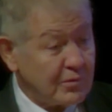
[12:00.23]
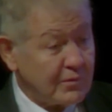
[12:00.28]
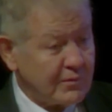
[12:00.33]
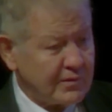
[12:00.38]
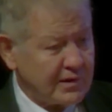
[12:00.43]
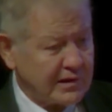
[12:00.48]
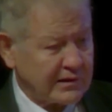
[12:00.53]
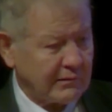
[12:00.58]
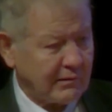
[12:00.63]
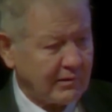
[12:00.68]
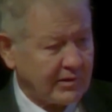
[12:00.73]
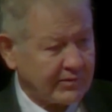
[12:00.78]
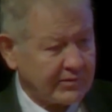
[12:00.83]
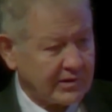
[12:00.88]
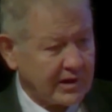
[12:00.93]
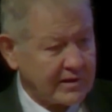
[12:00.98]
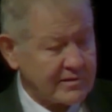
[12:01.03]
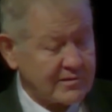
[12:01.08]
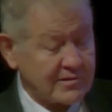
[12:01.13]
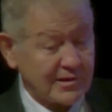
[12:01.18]
in Los
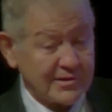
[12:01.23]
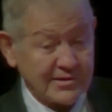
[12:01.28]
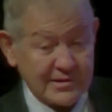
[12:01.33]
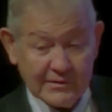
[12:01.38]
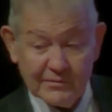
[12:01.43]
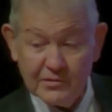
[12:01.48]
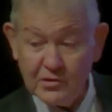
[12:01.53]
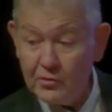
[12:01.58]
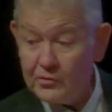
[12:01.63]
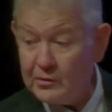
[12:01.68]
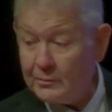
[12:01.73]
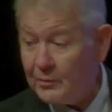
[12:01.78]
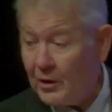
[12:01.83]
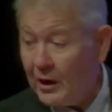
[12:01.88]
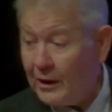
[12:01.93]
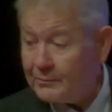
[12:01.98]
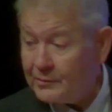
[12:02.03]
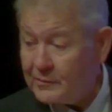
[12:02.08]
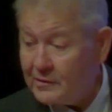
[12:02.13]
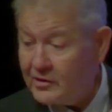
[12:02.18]
Angeles, even though the
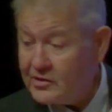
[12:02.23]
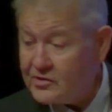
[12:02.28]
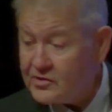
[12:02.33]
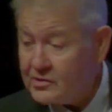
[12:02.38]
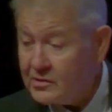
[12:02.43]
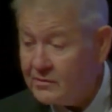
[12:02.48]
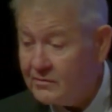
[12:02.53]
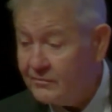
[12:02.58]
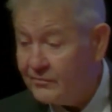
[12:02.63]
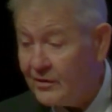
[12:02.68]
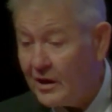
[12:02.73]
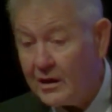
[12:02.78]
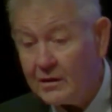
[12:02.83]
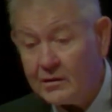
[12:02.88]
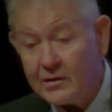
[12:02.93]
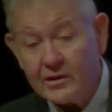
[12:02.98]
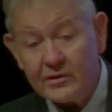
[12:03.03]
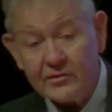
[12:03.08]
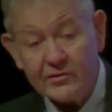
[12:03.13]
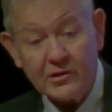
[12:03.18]
population of the valley
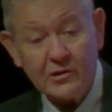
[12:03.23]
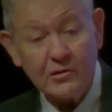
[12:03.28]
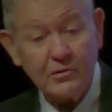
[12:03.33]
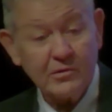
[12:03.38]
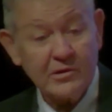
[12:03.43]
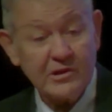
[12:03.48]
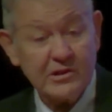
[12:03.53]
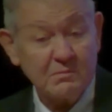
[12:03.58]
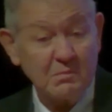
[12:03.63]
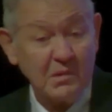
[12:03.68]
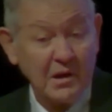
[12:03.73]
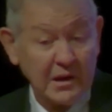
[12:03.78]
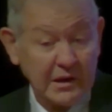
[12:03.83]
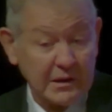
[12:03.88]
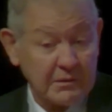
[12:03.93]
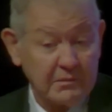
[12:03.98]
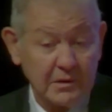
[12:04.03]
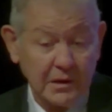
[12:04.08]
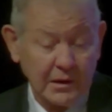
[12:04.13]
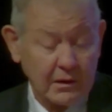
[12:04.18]
has increased by
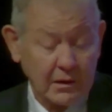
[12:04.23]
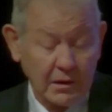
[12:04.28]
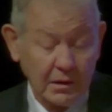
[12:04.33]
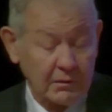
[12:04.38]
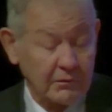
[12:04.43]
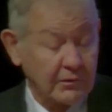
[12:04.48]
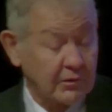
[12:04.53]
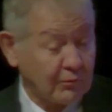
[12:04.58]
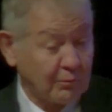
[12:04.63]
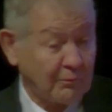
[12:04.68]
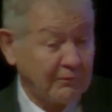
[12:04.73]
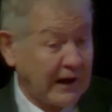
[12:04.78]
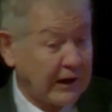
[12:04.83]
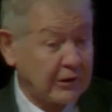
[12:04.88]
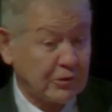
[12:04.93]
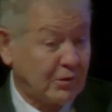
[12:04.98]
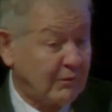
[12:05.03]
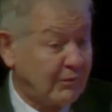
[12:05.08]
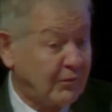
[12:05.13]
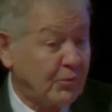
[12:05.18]
a factor of
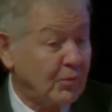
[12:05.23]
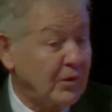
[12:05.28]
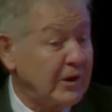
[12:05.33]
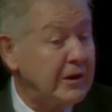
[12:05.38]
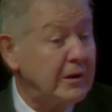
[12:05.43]
3.